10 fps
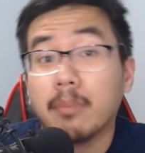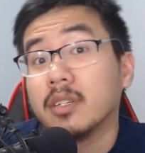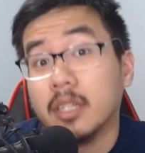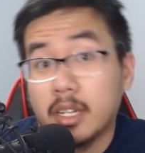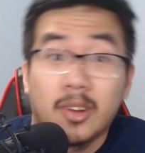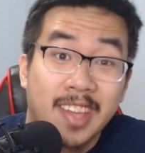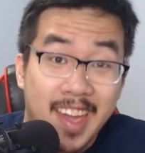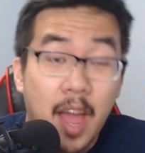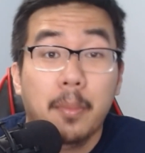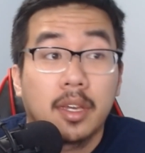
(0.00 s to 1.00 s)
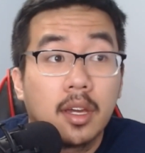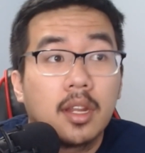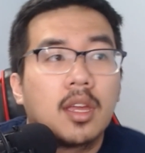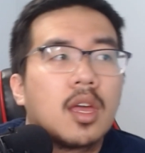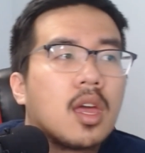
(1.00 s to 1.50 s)
good. Okay, I'm good.
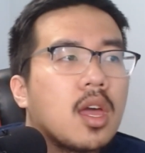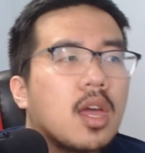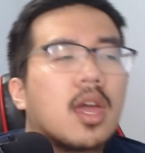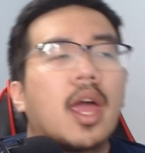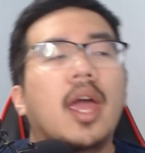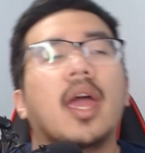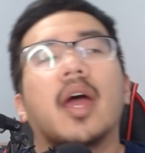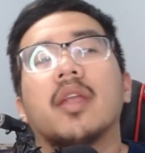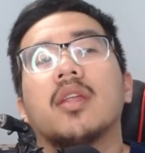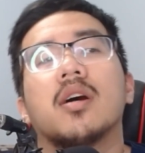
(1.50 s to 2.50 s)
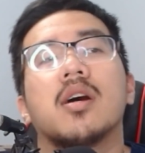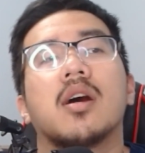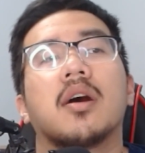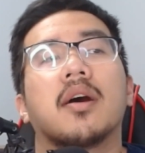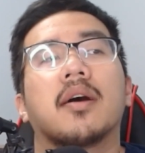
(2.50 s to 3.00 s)
And
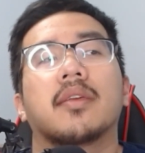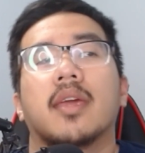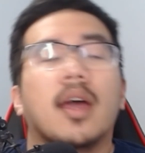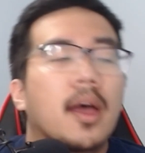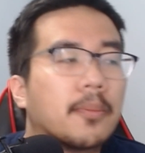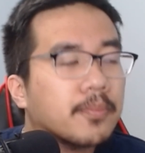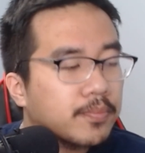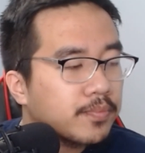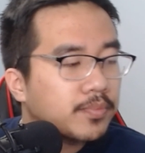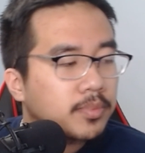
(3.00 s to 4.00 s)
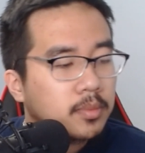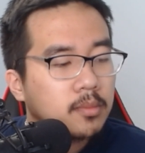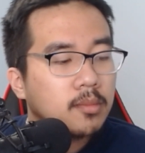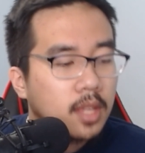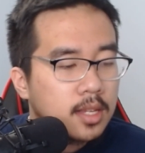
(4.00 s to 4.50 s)
yeah,
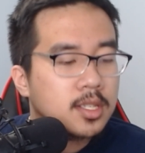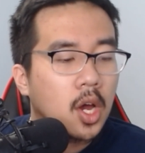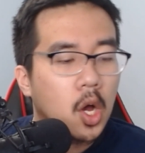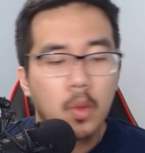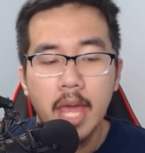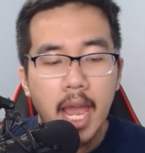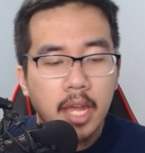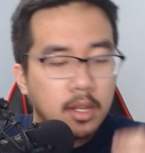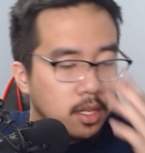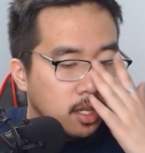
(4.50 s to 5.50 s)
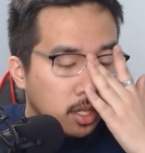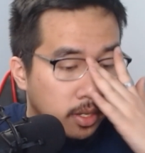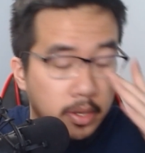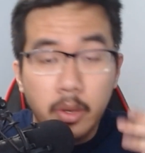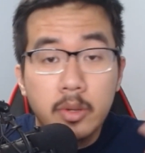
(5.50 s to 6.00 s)
so
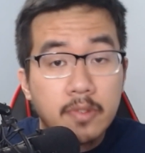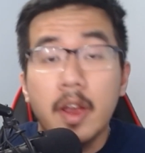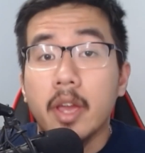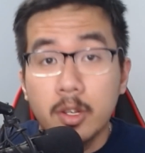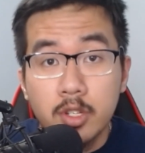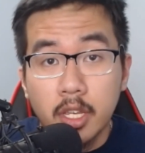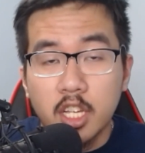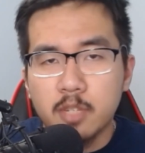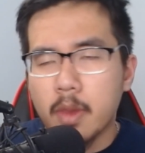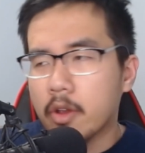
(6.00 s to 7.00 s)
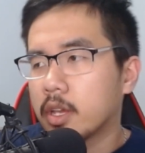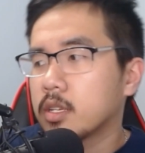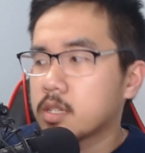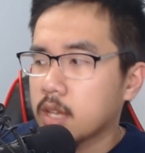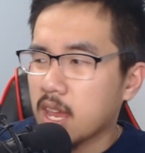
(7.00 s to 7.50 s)
it was a very interesting
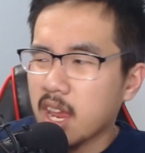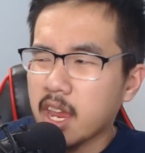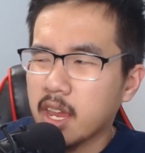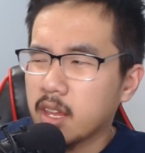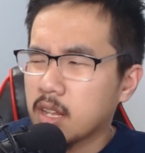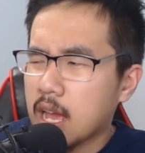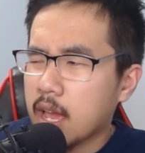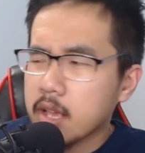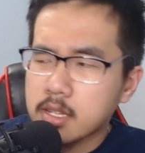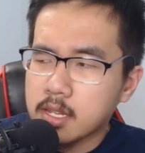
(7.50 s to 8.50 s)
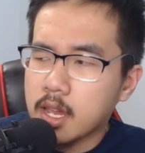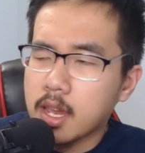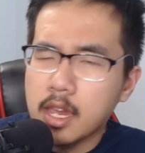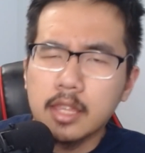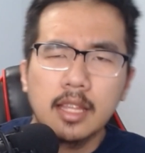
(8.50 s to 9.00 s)
experience. And I'd
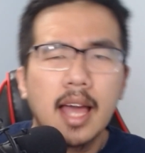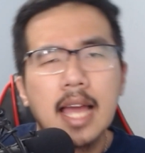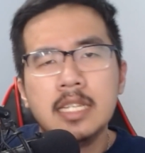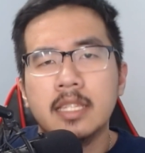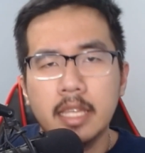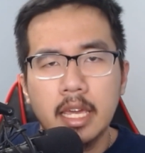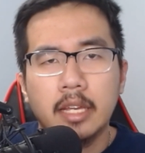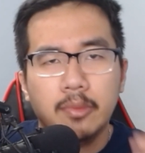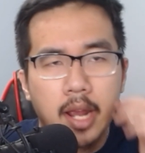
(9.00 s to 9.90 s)
say the last thing